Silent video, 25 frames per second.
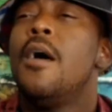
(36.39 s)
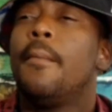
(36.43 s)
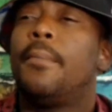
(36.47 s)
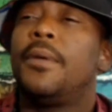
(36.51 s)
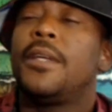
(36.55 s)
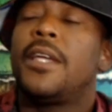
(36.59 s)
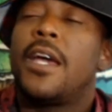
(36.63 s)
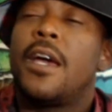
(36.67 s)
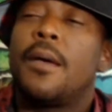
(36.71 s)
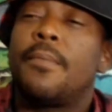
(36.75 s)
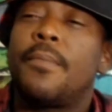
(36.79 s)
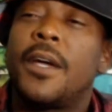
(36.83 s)

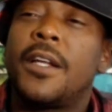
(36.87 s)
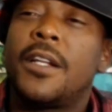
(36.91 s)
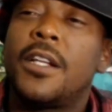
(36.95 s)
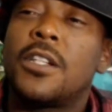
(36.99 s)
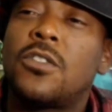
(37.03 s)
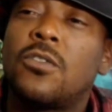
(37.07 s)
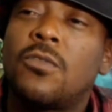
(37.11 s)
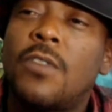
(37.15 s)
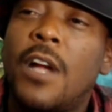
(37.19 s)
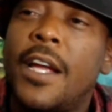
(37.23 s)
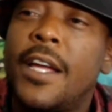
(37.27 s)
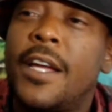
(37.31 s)
But yeah, man,
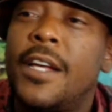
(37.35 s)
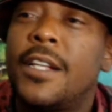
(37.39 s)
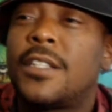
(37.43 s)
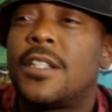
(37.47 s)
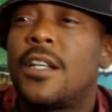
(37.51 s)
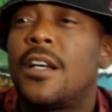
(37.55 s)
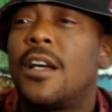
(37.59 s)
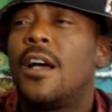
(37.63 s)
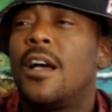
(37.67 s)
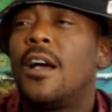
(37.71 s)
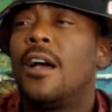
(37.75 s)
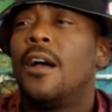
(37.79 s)
this one right here
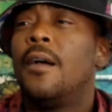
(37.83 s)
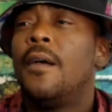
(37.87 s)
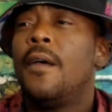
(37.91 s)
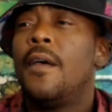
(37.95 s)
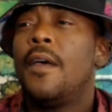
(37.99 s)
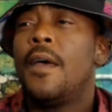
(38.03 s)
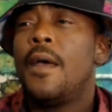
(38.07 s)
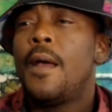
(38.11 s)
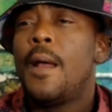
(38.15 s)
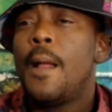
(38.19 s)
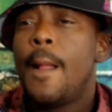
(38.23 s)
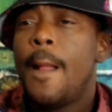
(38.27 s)
is uh
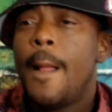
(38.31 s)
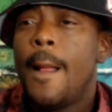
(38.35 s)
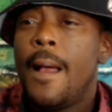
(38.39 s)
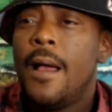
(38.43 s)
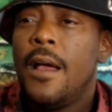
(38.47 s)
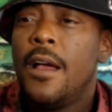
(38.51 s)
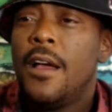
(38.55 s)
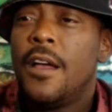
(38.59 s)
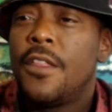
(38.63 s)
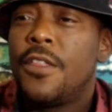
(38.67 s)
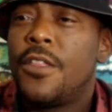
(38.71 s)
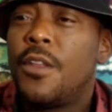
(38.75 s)

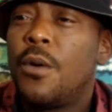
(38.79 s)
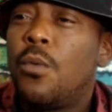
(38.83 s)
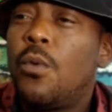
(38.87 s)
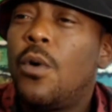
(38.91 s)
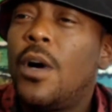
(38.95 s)
the